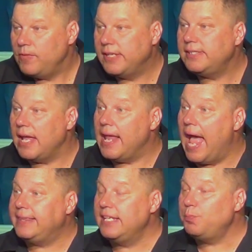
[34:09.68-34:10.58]
It's
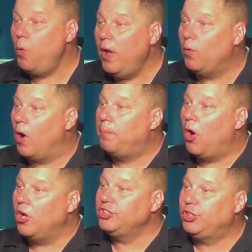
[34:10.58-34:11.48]
at this point, while
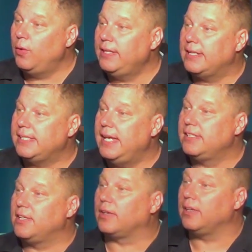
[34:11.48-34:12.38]
Paul's doing this,
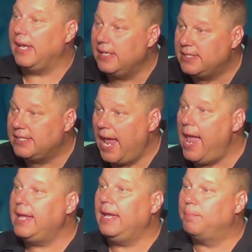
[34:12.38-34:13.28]
he's, he's
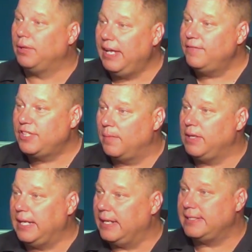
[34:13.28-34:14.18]
saying he believes
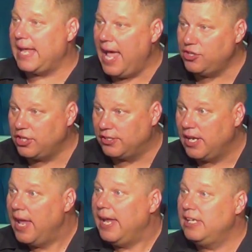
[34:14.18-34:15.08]
something in his
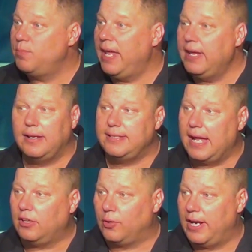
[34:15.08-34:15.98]
actions. He's making a
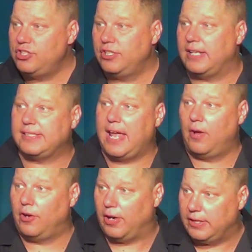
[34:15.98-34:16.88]
declaration that's
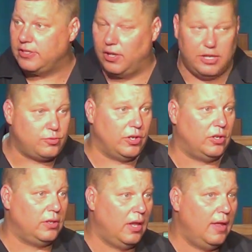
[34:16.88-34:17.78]
counter to his
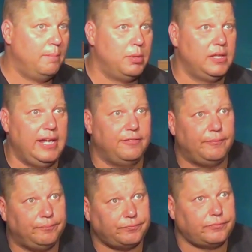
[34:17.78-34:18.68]
real
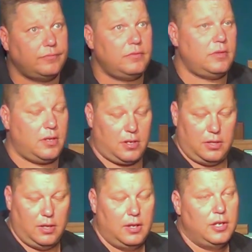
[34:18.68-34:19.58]
belief,
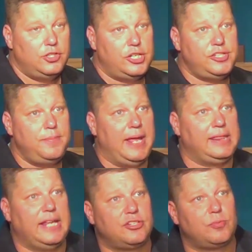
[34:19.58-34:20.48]
just to
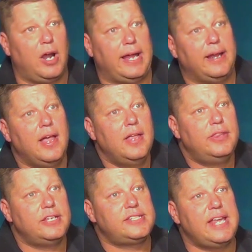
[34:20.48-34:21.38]
make things right.
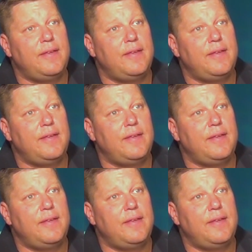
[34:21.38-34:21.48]
The